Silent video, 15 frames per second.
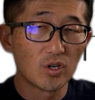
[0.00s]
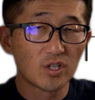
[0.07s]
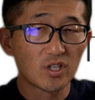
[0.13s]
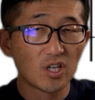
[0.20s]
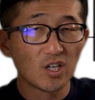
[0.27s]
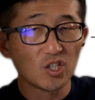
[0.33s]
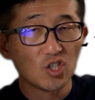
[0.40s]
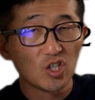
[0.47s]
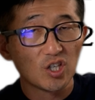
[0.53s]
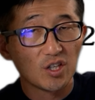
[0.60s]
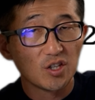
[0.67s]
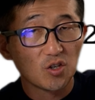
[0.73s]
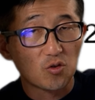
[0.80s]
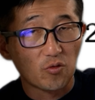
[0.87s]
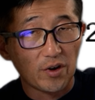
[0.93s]
touch it on
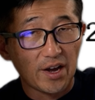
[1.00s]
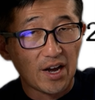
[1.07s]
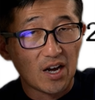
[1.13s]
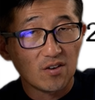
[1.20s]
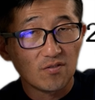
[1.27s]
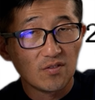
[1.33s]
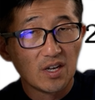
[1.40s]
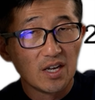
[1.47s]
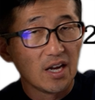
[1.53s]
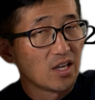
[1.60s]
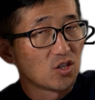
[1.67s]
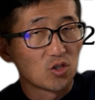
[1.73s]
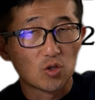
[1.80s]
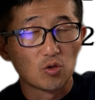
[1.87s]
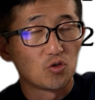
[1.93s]
the graph, and
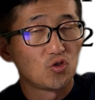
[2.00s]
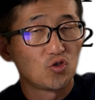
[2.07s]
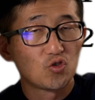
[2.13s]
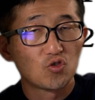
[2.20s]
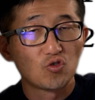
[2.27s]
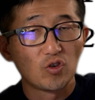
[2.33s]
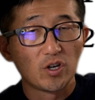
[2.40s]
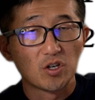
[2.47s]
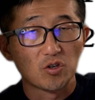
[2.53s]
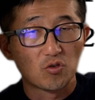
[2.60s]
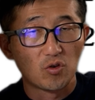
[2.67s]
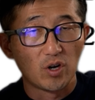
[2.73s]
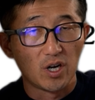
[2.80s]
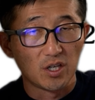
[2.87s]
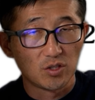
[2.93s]
just go straight
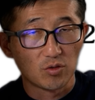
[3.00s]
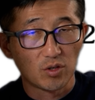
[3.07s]
across.